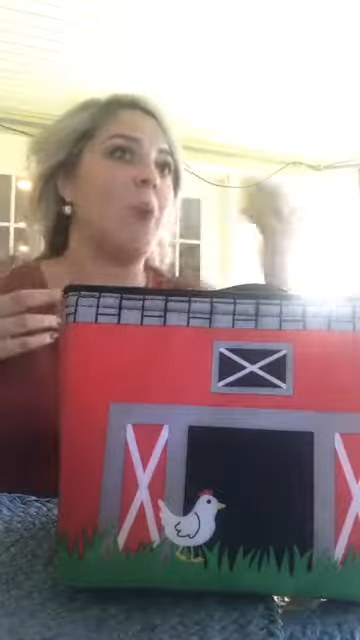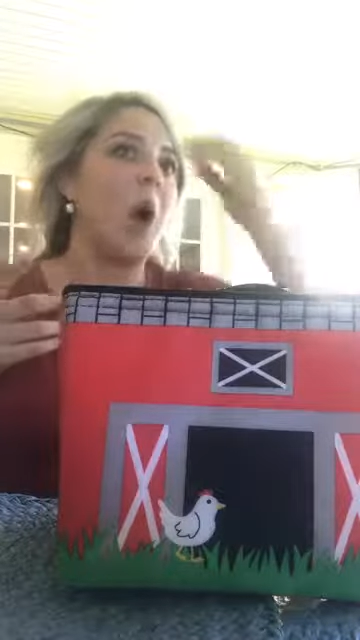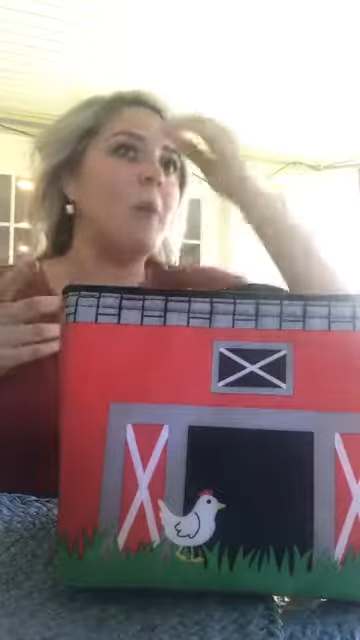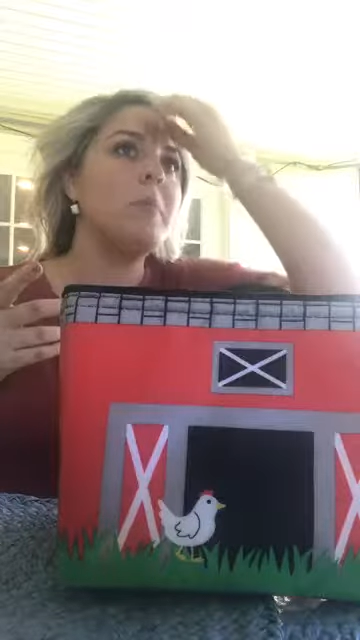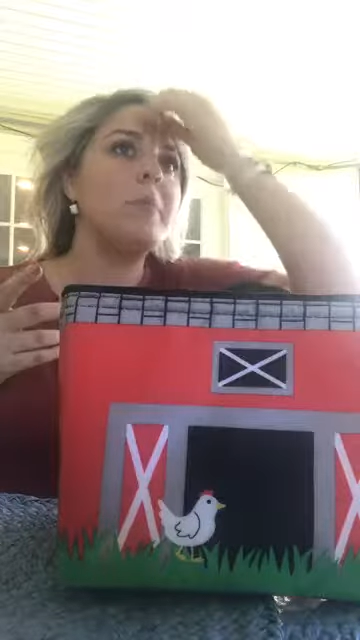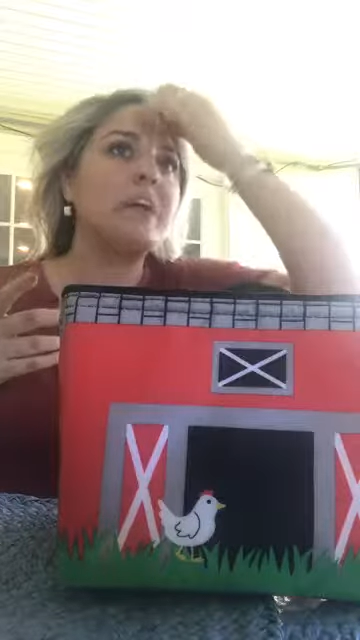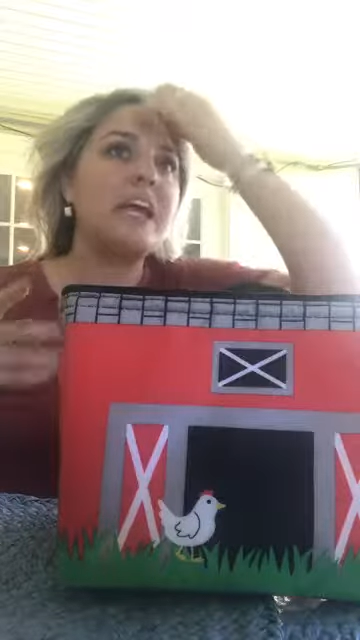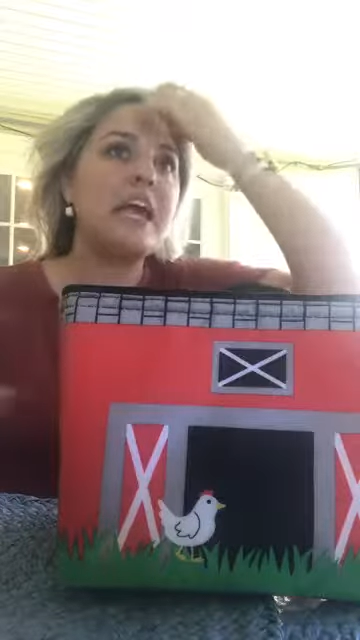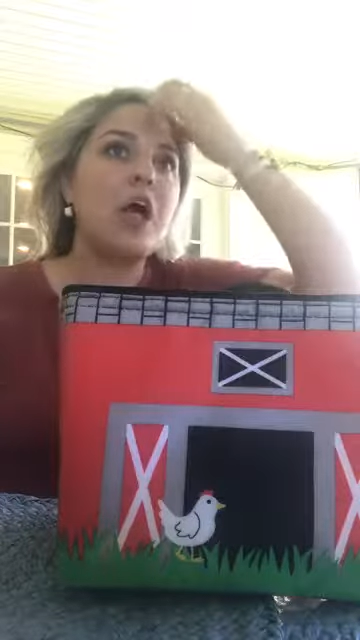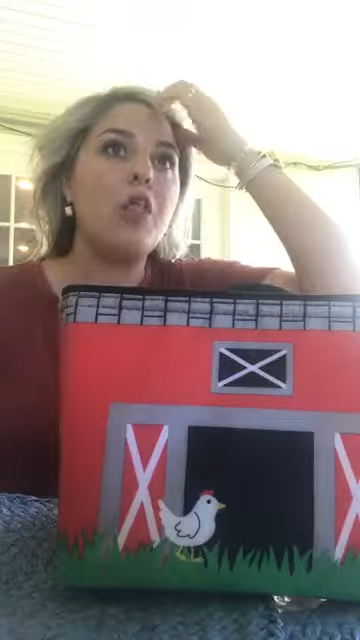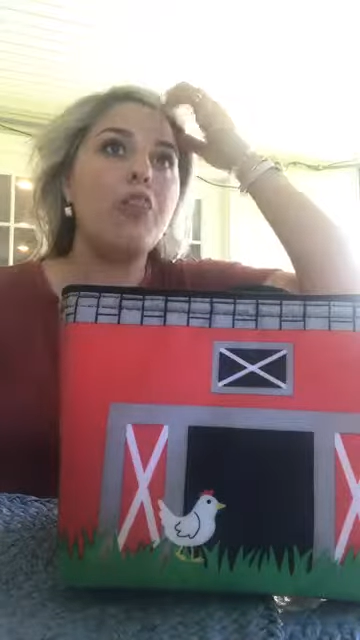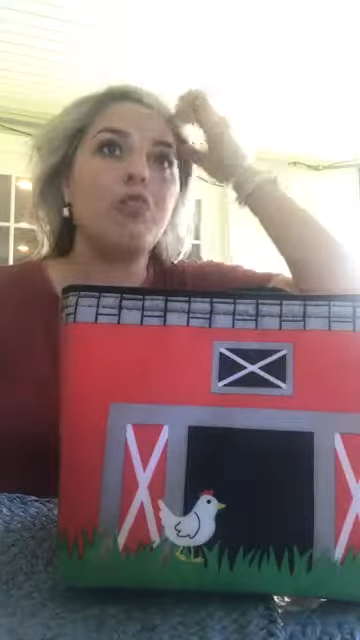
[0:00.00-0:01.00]

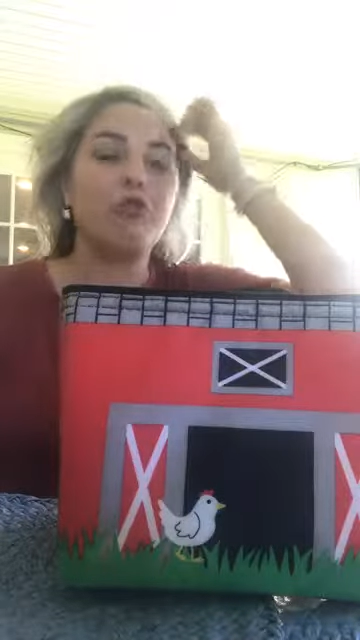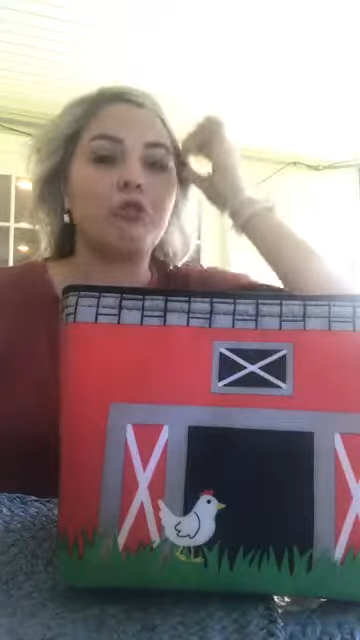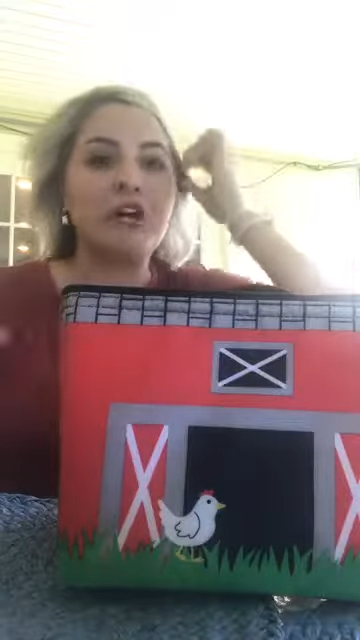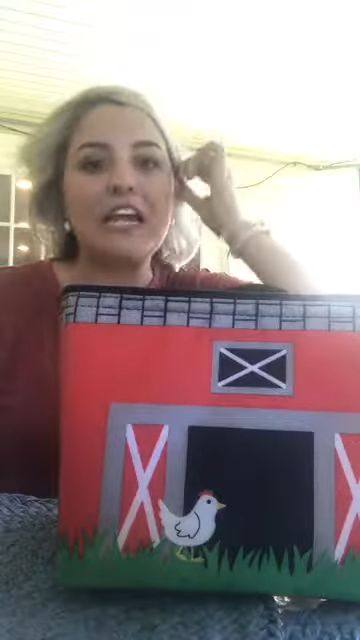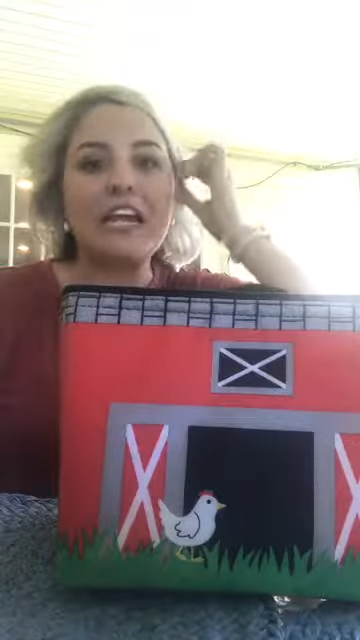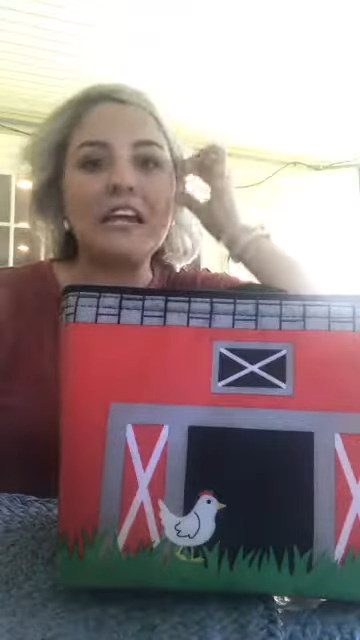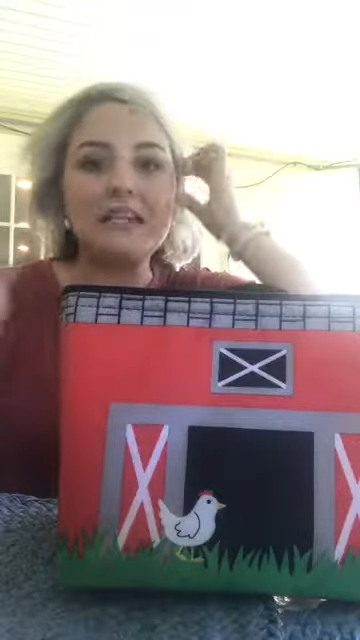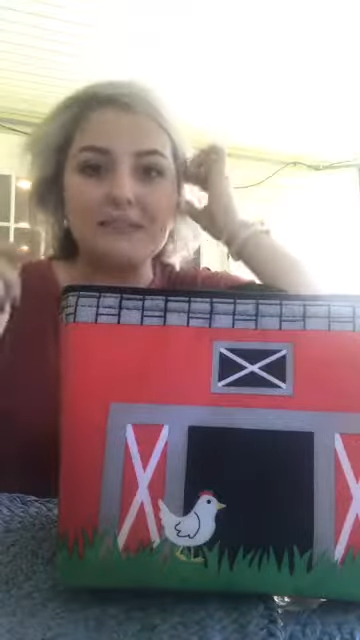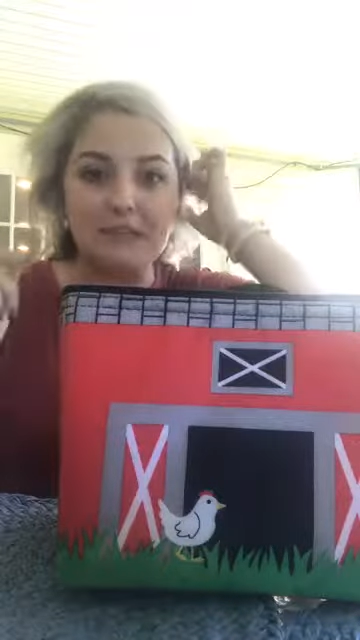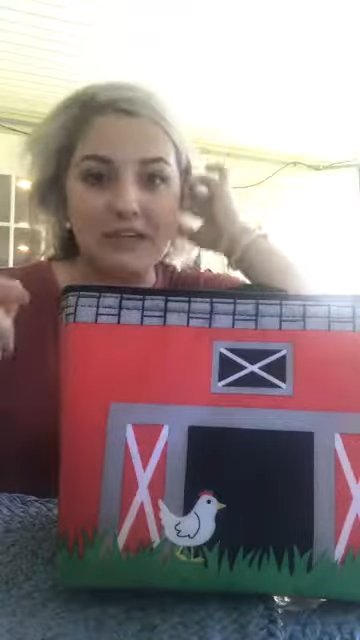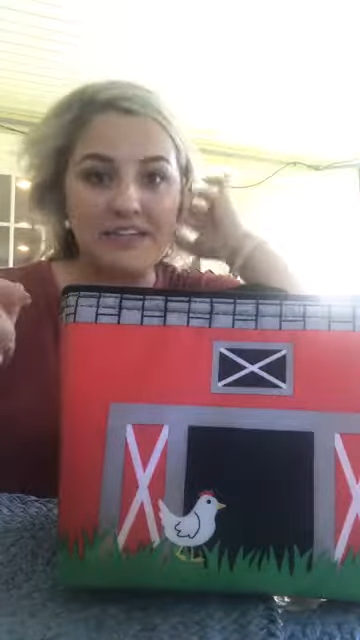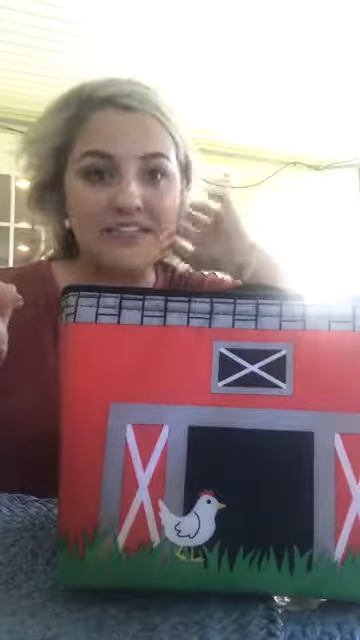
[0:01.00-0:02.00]
Probably 3
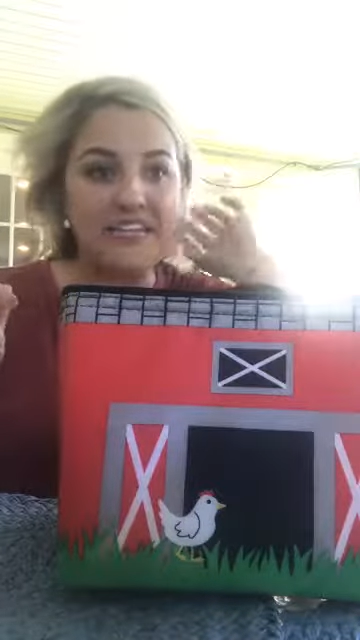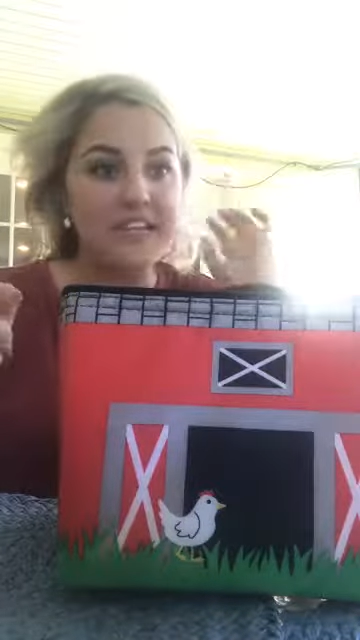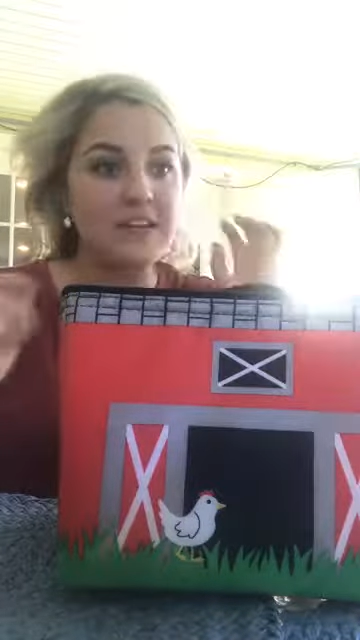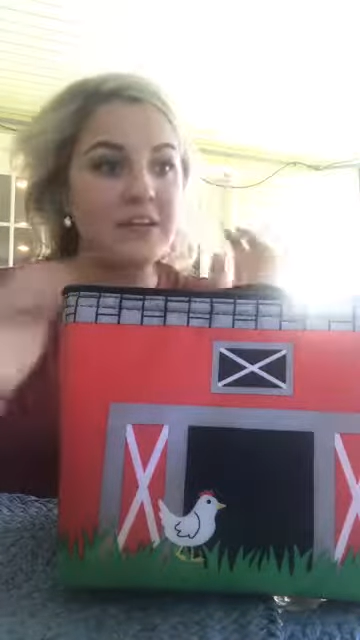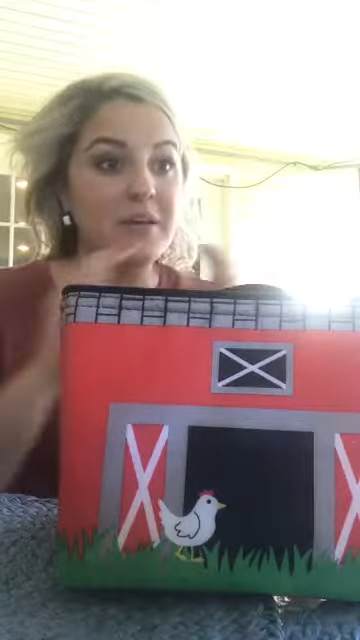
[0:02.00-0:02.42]
dozen,